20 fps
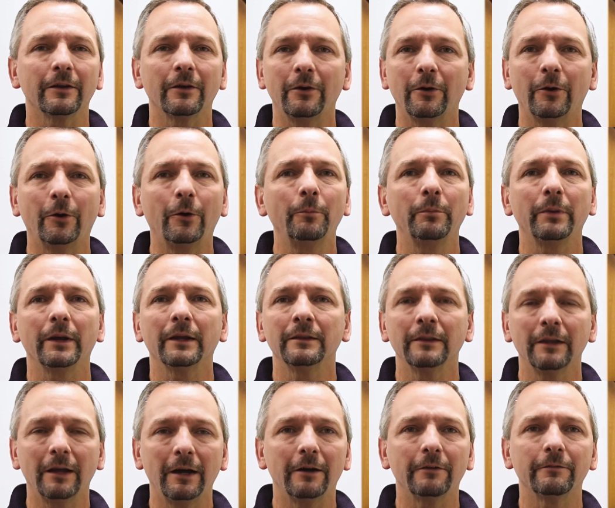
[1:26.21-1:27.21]
hope
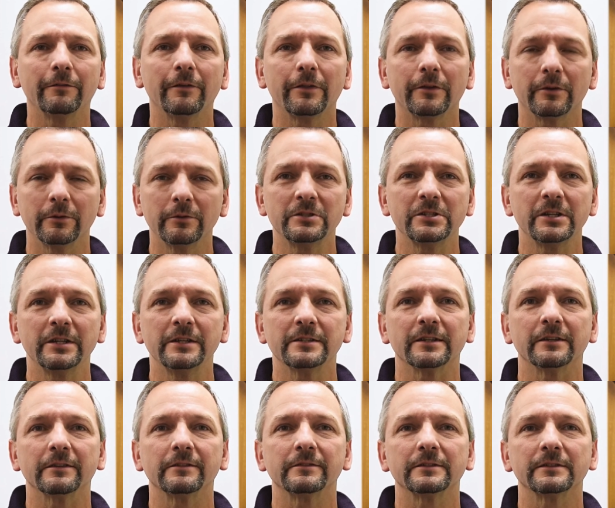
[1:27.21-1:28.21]
and love through
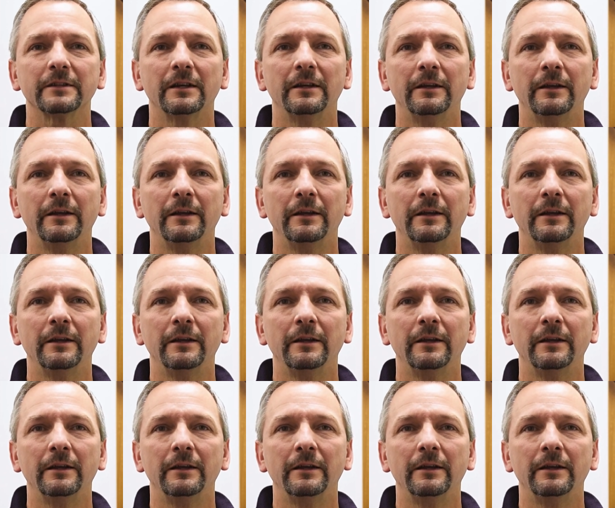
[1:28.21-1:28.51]
Jesus.